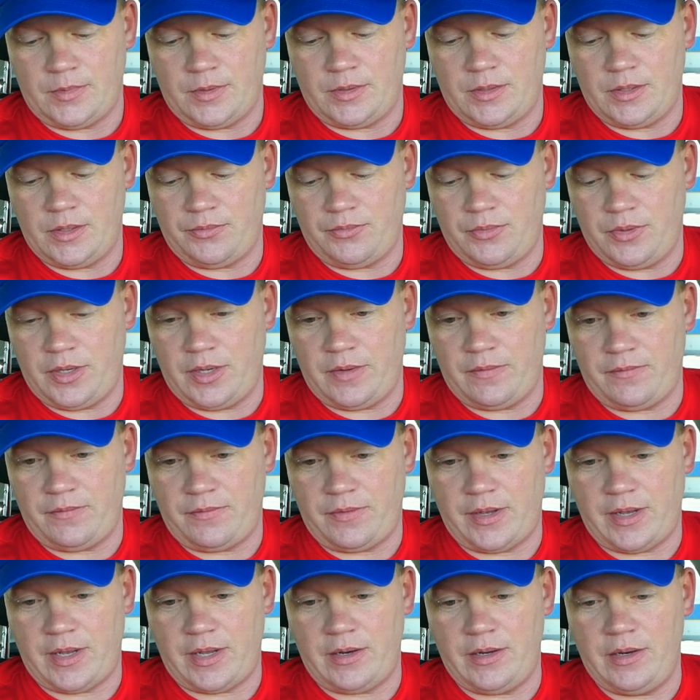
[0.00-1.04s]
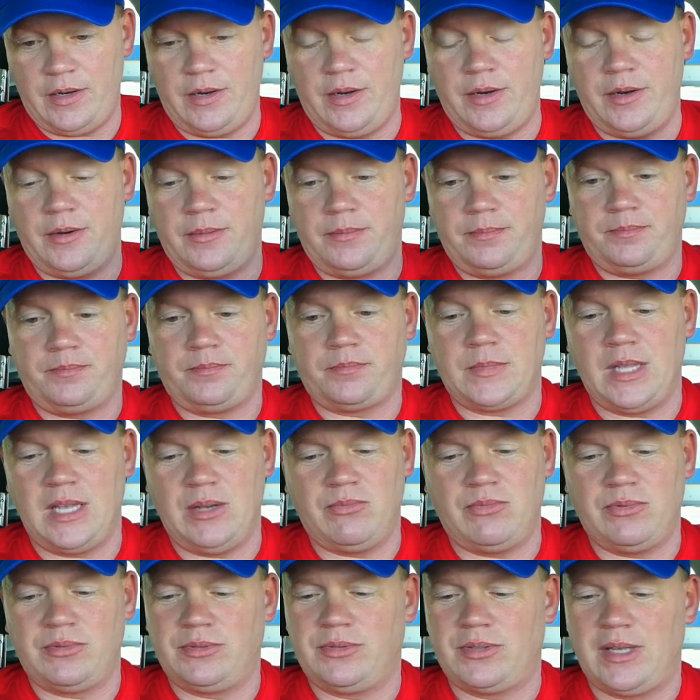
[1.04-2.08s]
See if we can find it here.
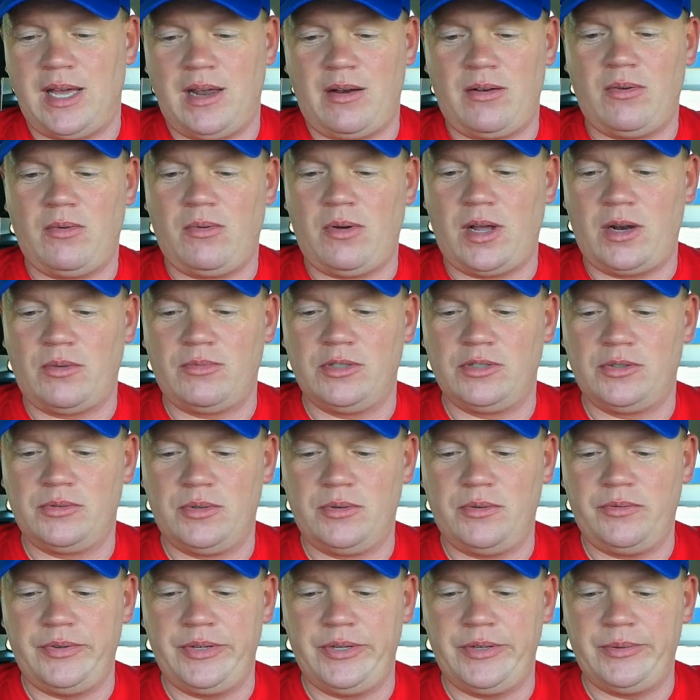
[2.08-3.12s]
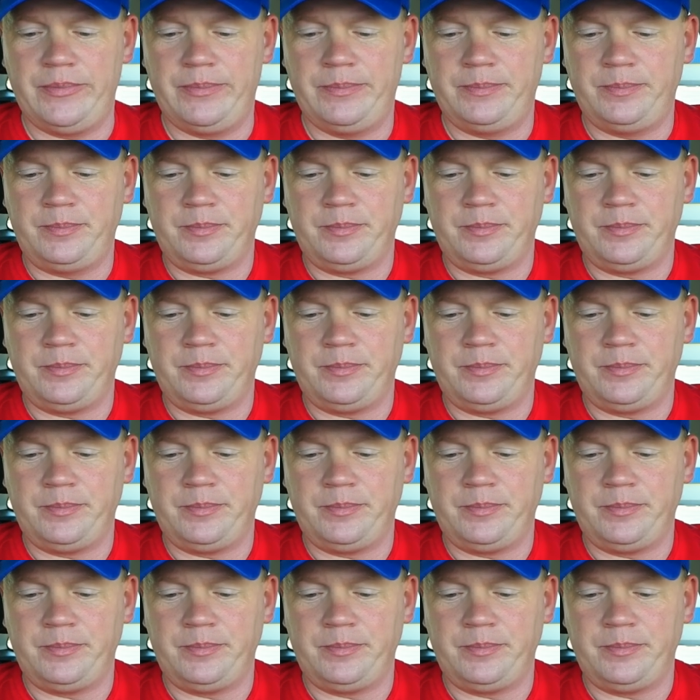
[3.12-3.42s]
It was, I don't know what it was we reviewed.